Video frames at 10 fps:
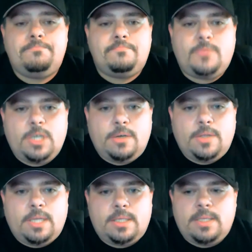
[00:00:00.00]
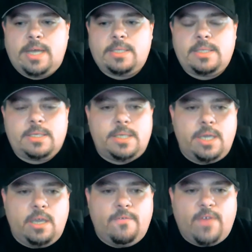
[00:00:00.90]
So that's the
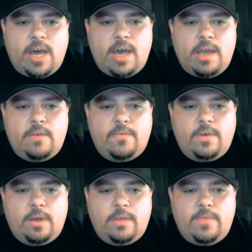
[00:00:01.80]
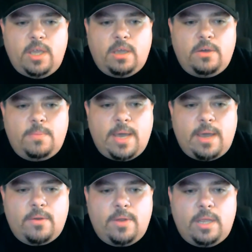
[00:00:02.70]
CE5 on a VGO
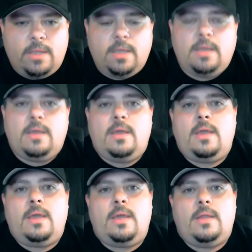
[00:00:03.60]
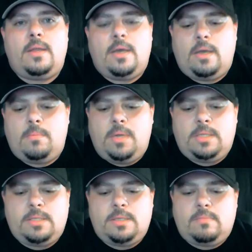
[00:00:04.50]
battery, and
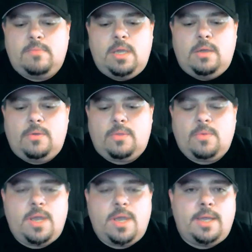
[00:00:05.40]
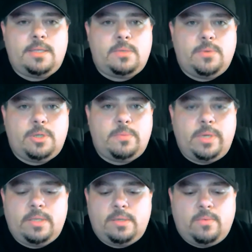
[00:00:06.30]
it's EGO threads, which
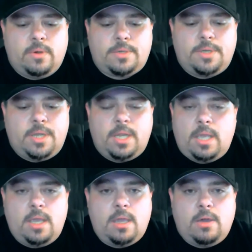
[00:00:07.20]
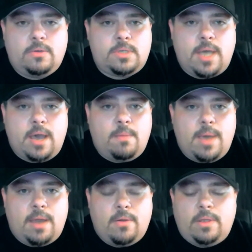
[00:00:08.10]
means it works on any EGO style
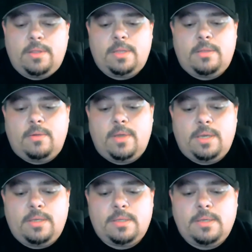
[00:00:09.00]
battery that there is,